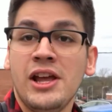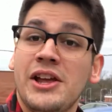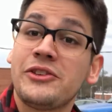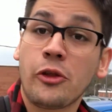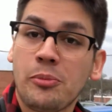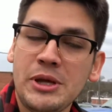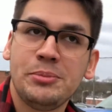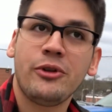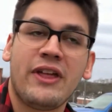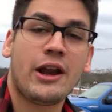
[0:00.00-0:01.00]
So the
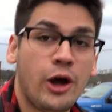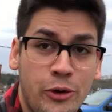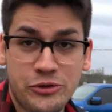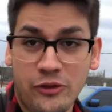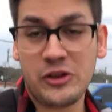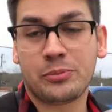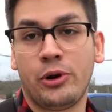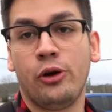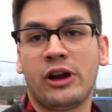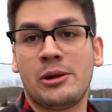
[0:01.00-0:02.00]
people that host these
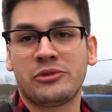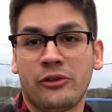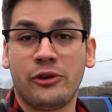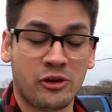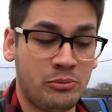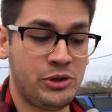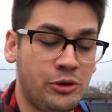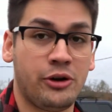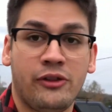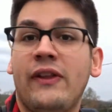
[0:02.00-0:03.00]
programs on their
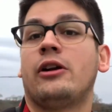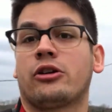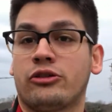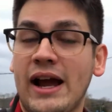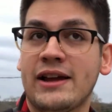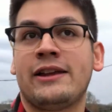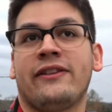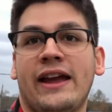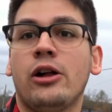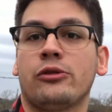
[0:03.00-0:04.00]
computer that are cracking
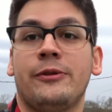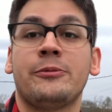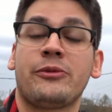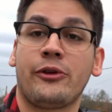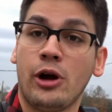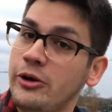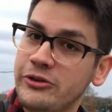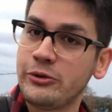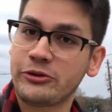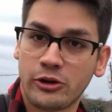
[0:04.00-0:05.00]
the algorithms, they're
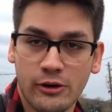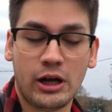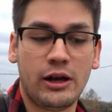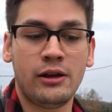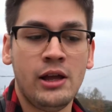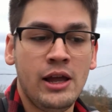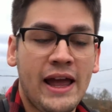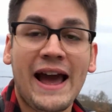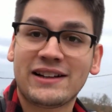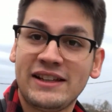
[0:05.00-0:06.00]
also
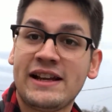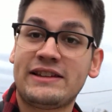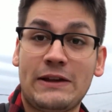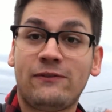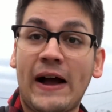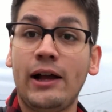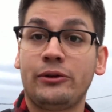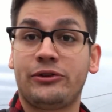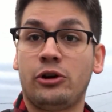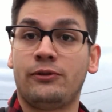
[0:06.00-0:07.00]
acting as a file
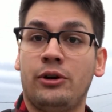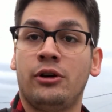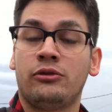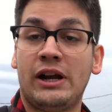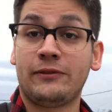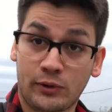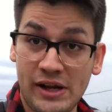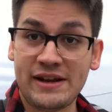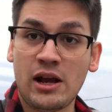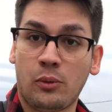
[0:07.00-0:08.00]
server, right, for
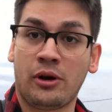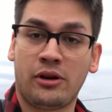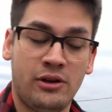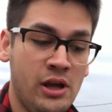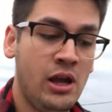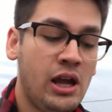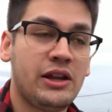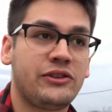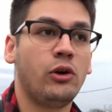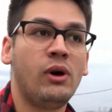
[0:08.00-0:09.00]
a network.
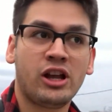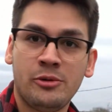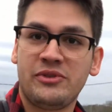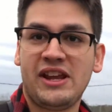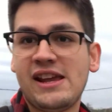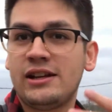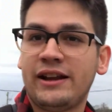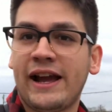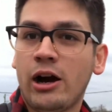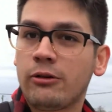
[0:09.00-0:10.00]
And so what comes in
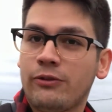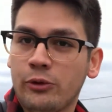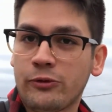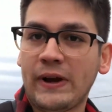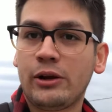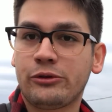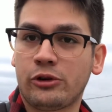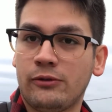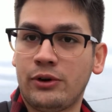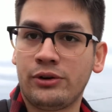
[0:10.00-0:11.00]
and out of those file
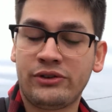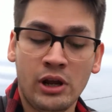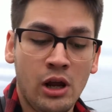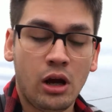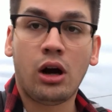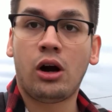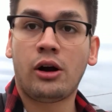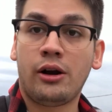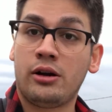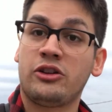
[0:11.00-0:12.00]
servers
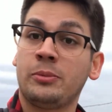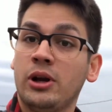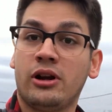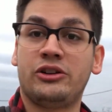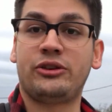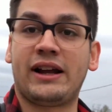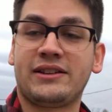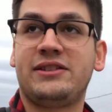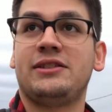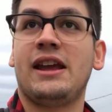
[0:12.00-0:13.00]
are smart
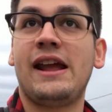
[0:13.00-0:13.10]
contracts.